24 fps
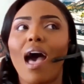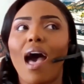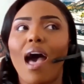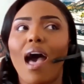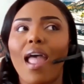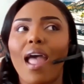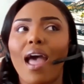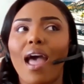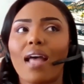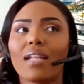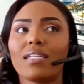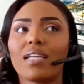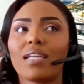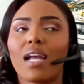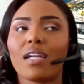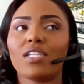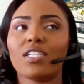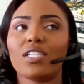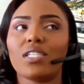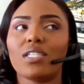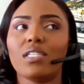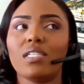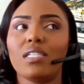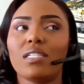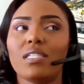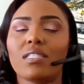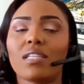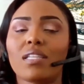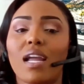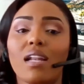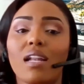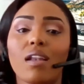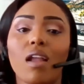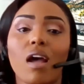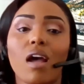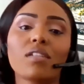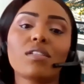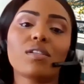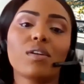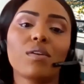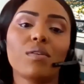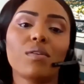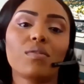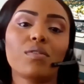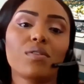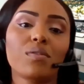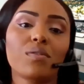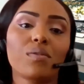I had to actually decide not to
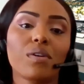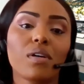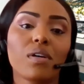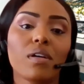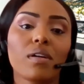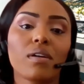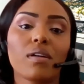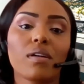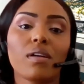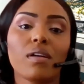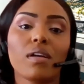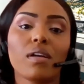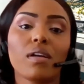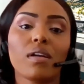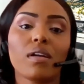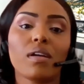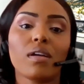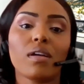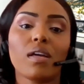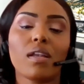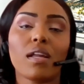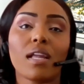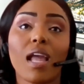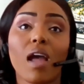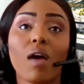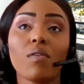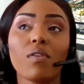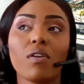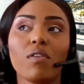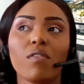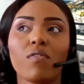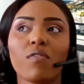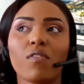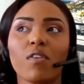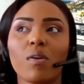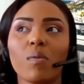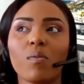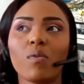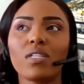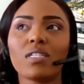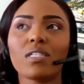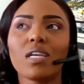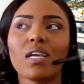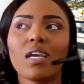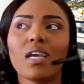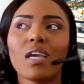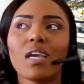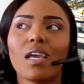go to an accounting firm,
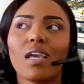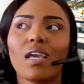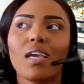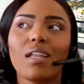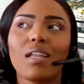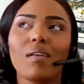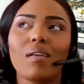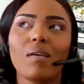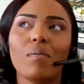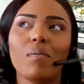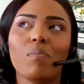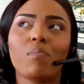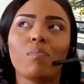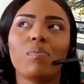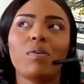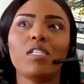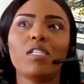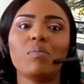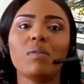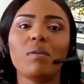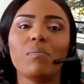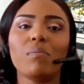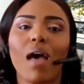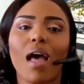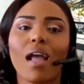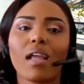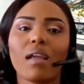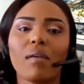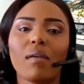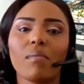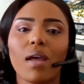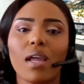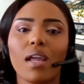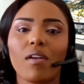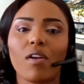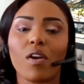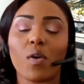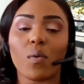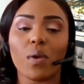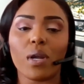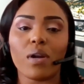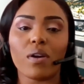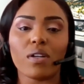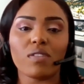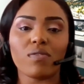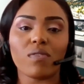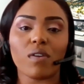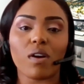which it puts me back in my
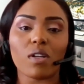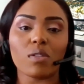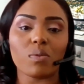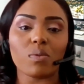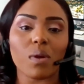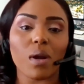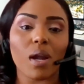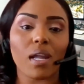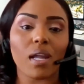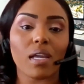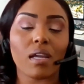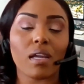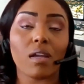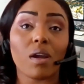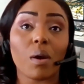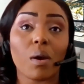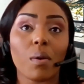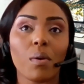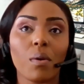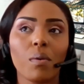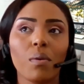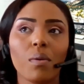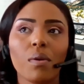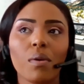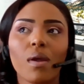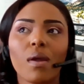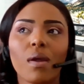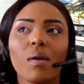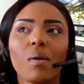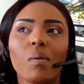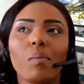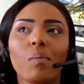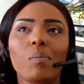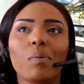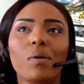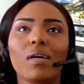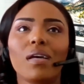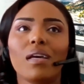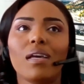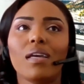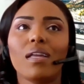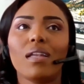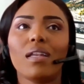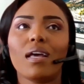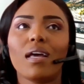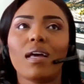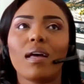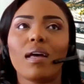career as far as where I could go.
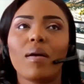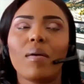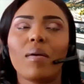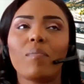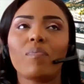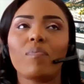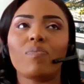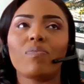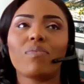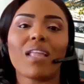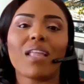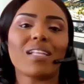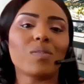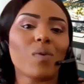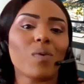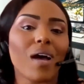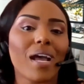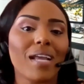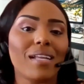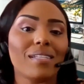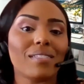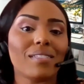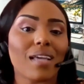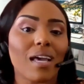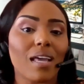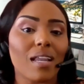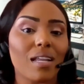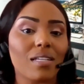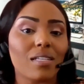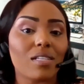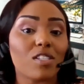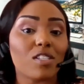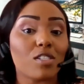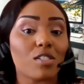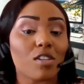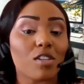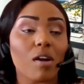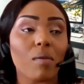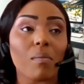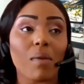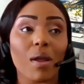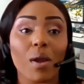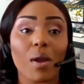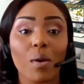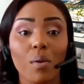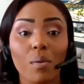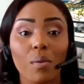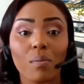But that's why I decided to start
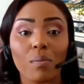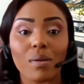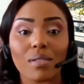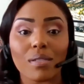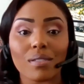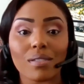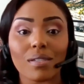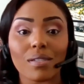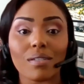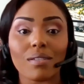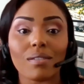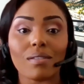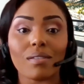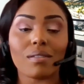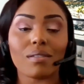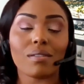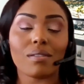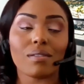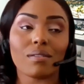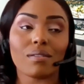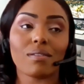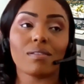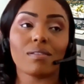my own business.